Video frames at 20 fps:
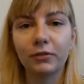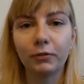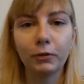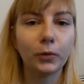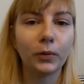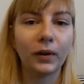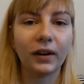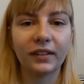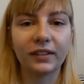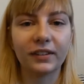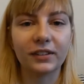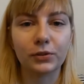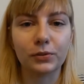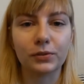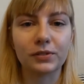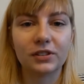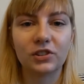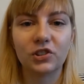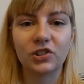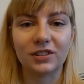for a while this
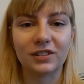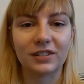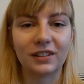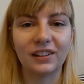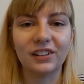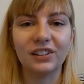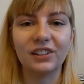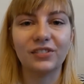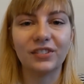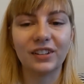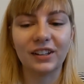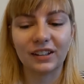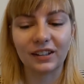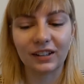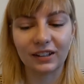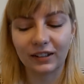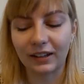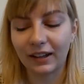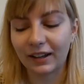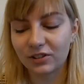was just kind of like a
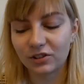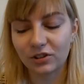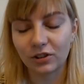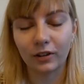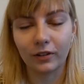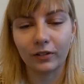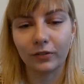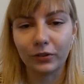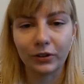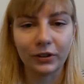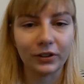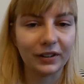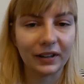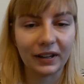catch-all for